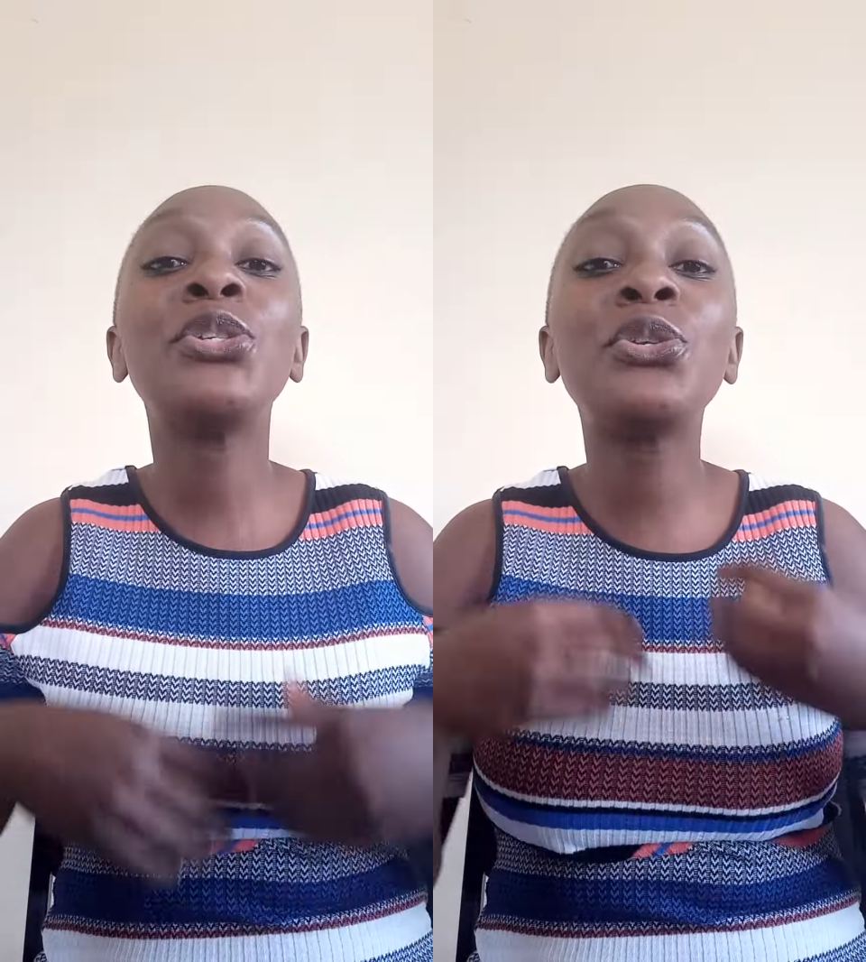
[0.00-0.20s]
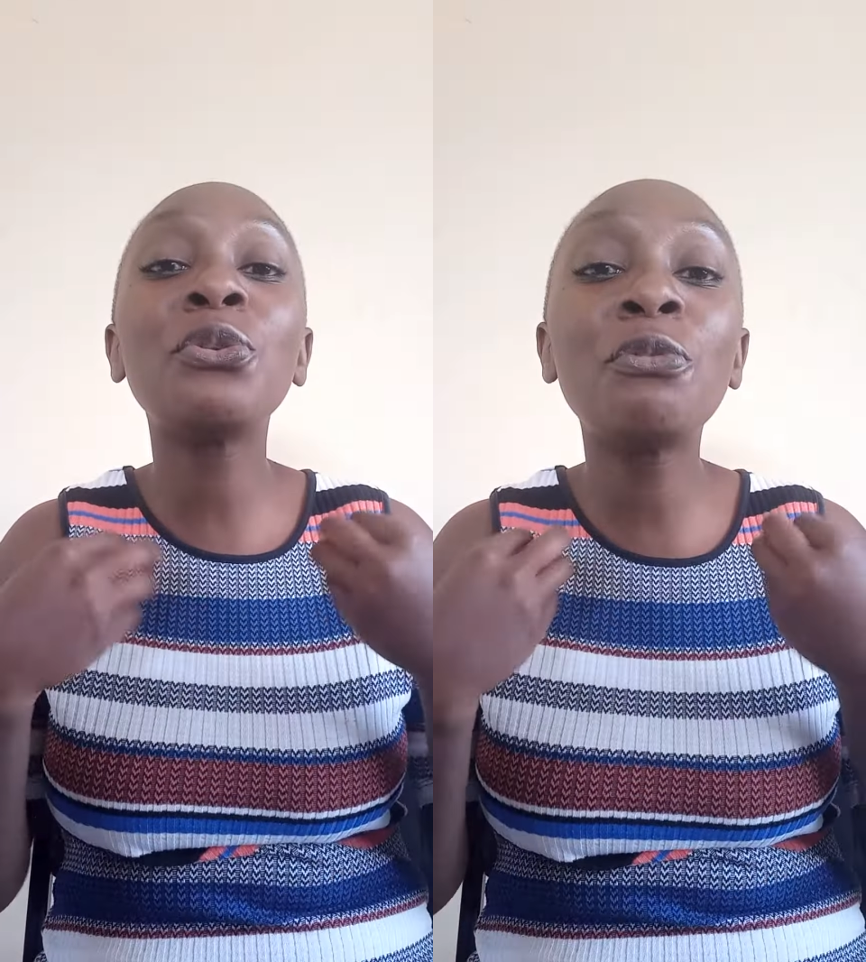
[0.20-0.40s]

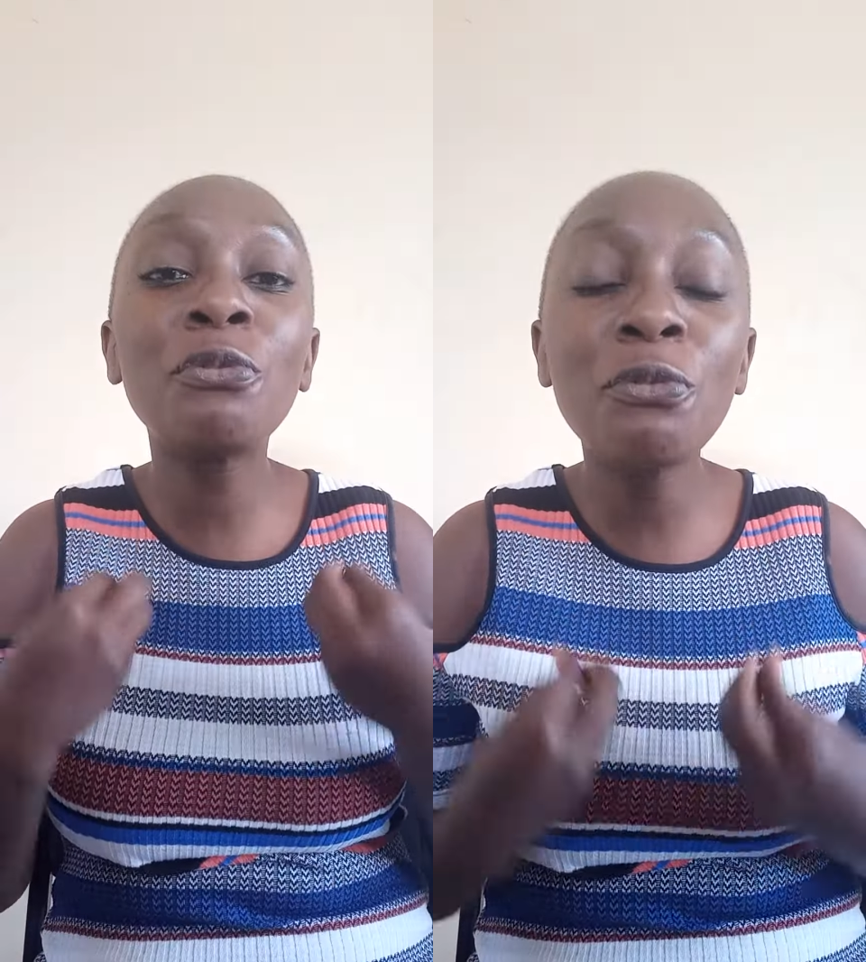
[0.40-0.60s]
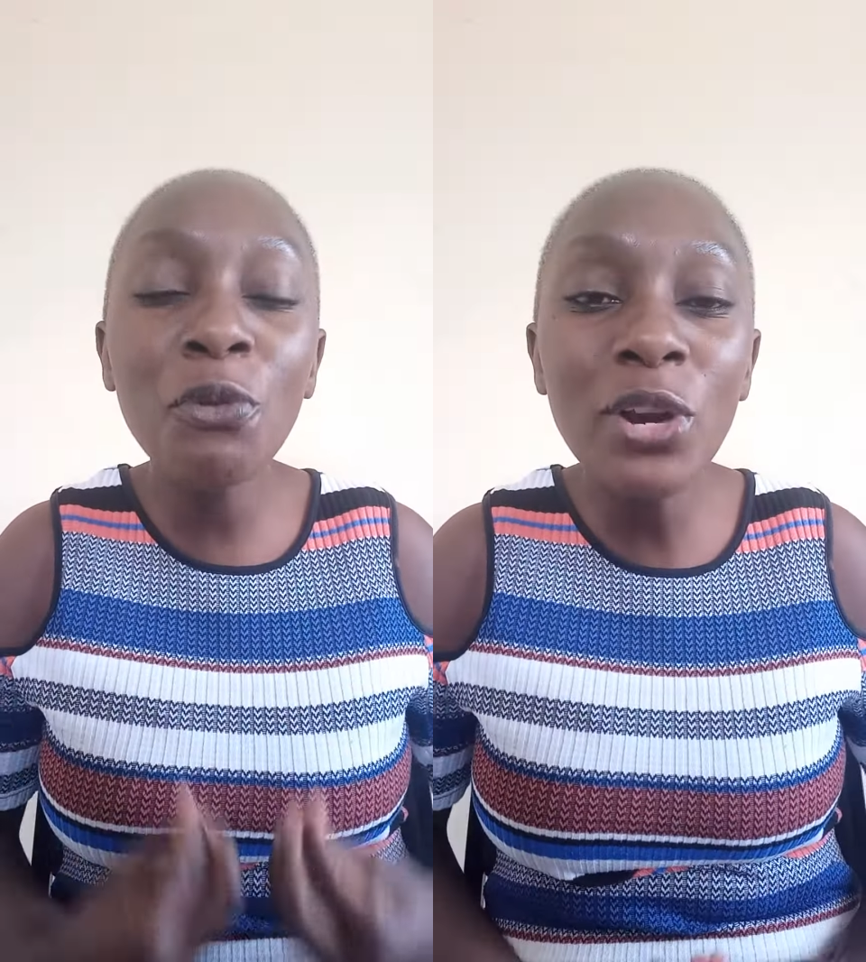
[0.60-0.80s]
to
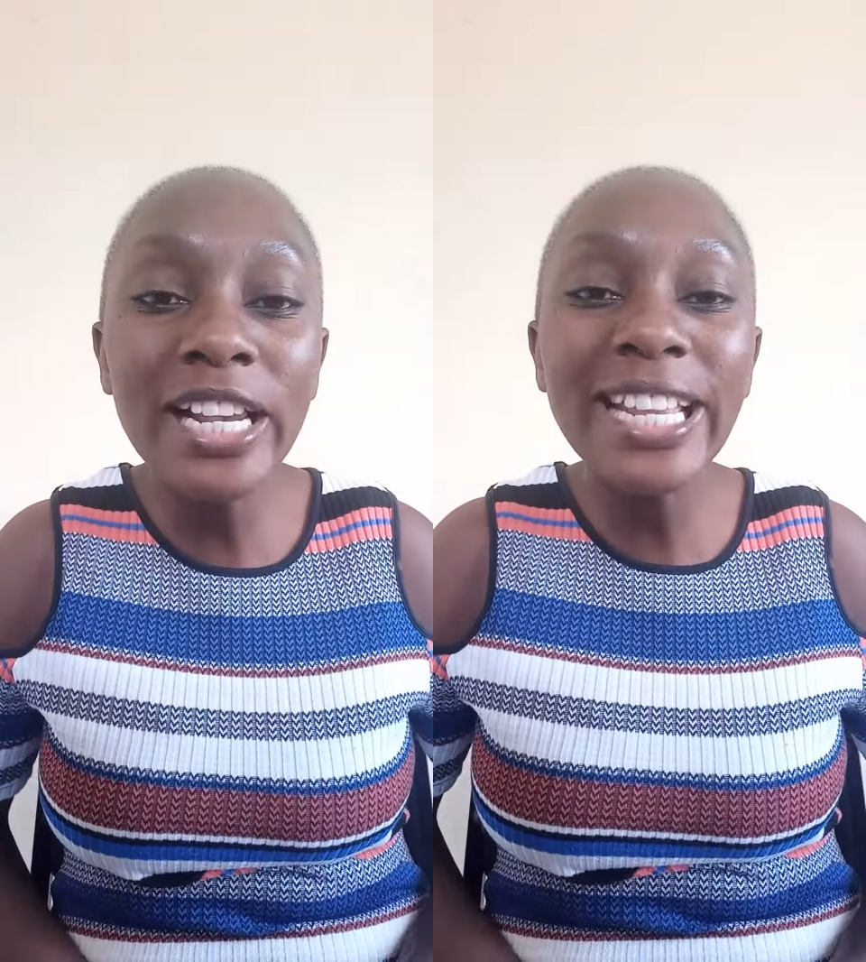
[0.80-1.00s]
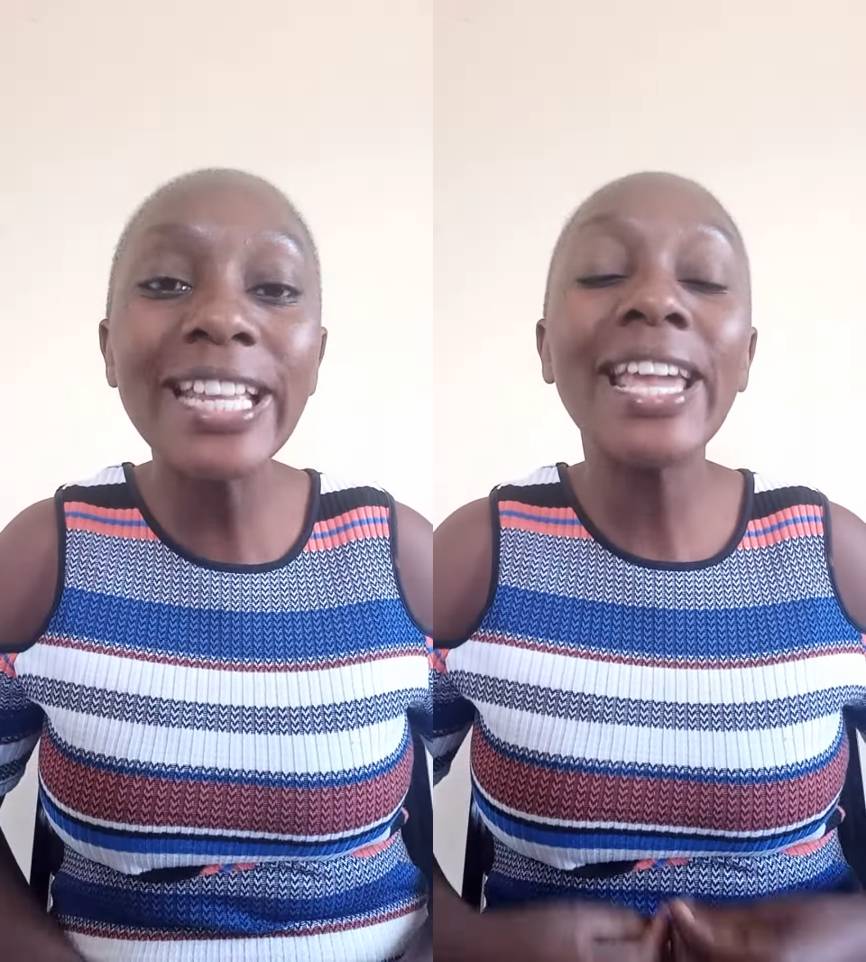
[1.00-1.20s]

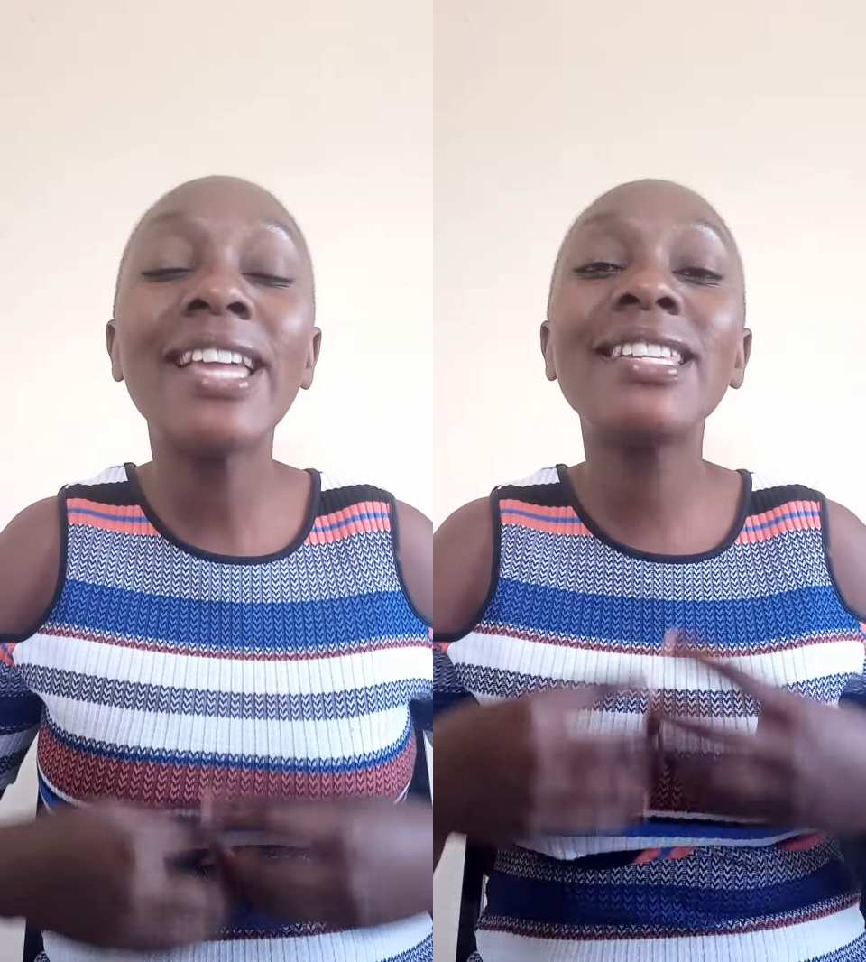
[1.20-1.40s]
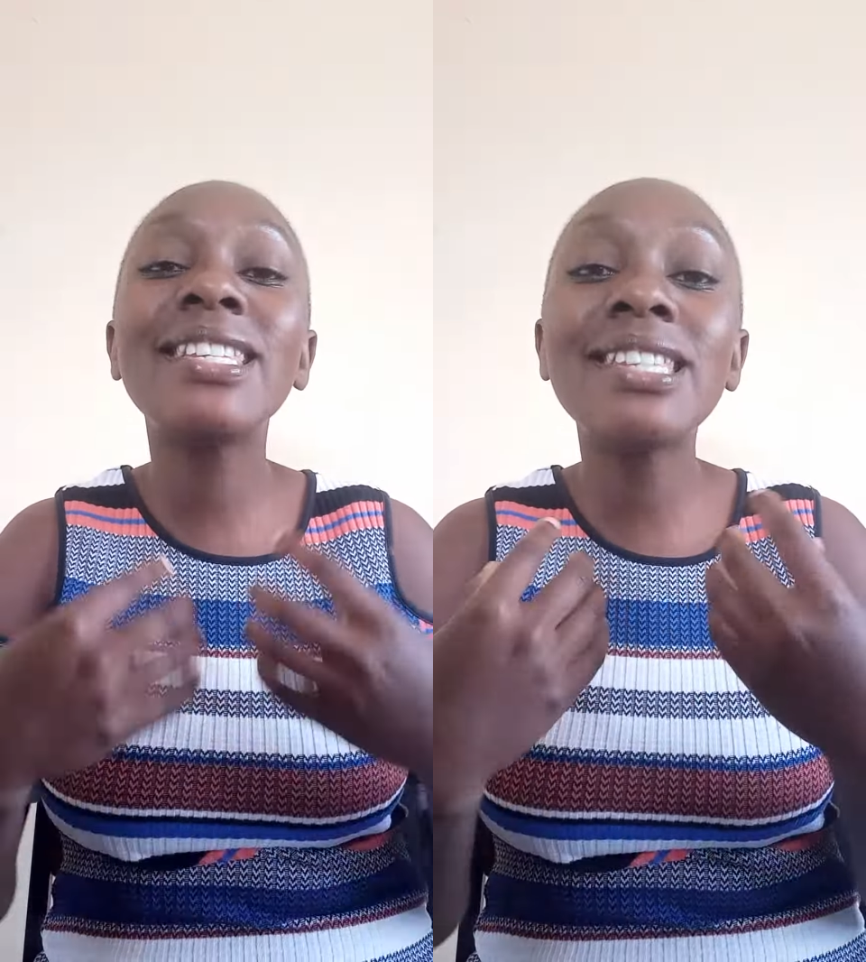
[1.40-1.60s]
fully
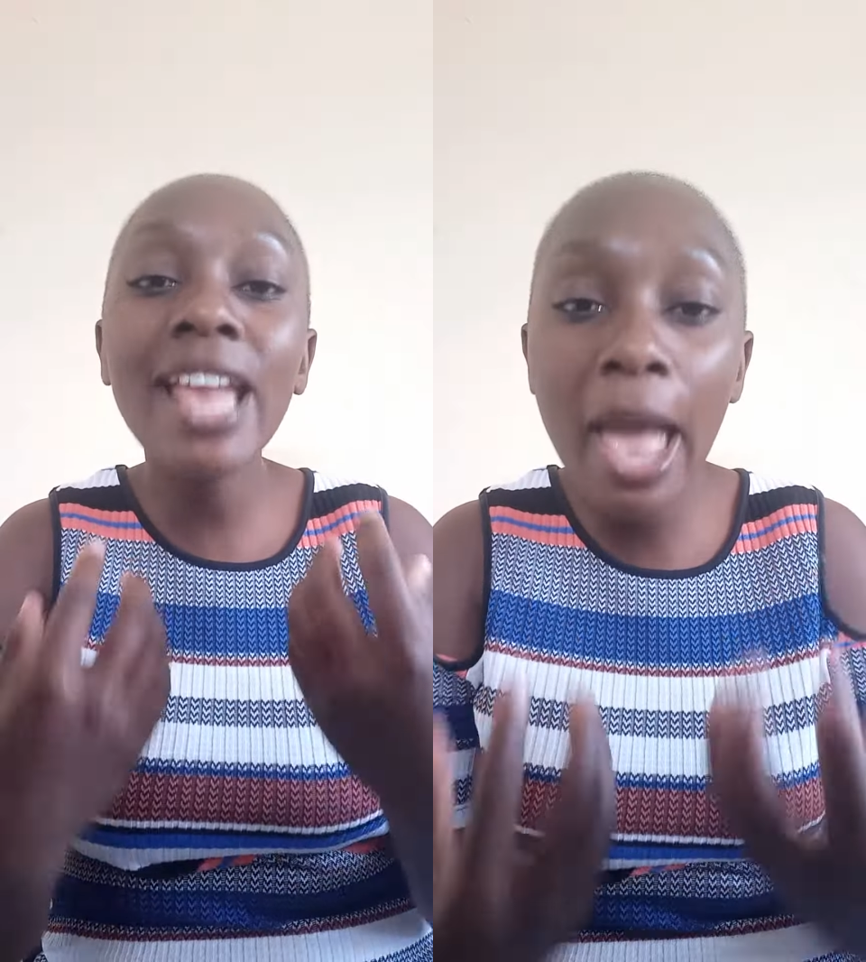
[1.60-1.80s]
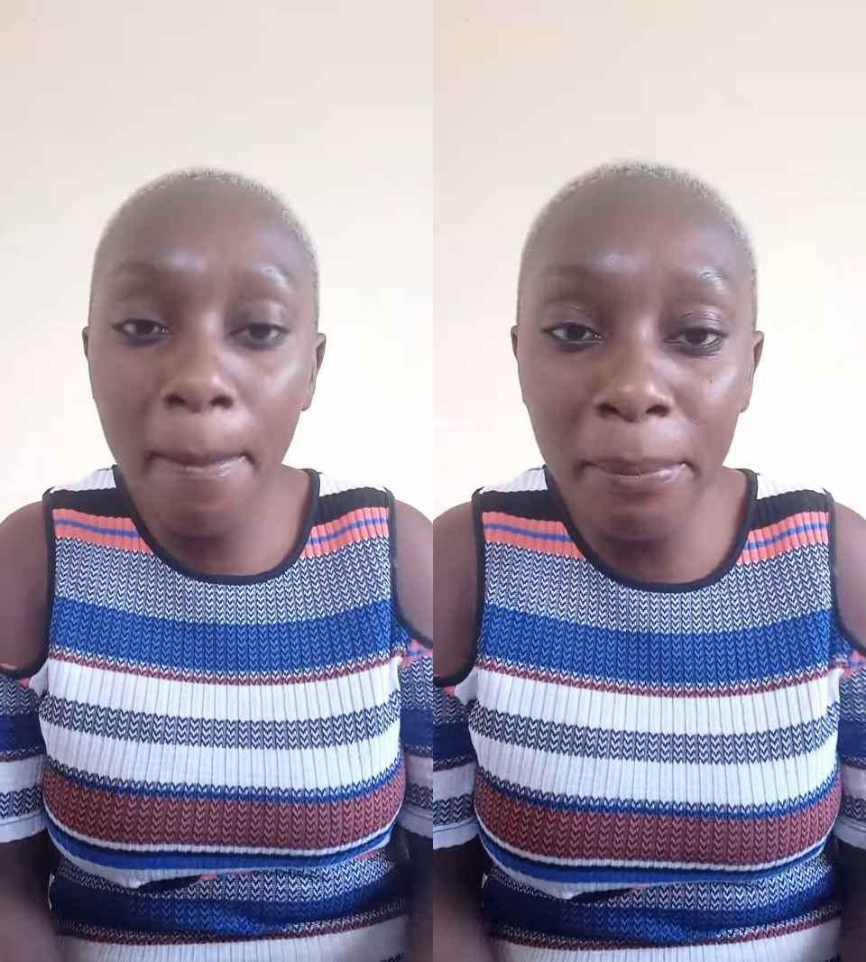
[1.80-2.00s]

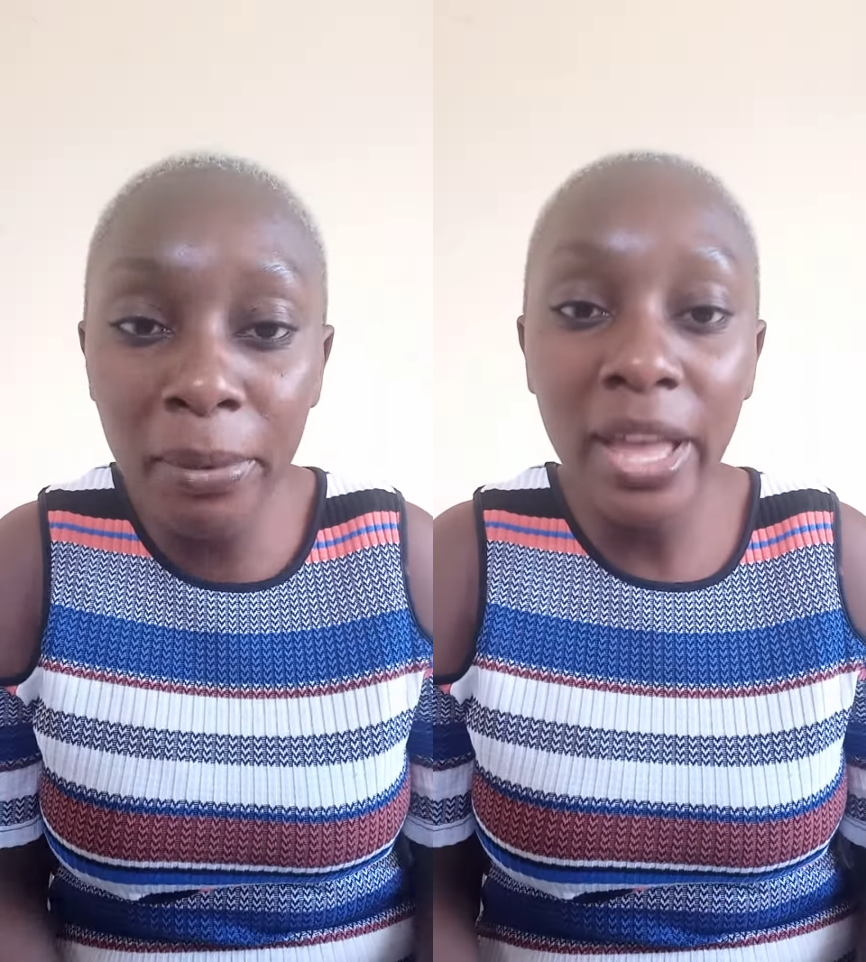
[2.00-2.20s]
tap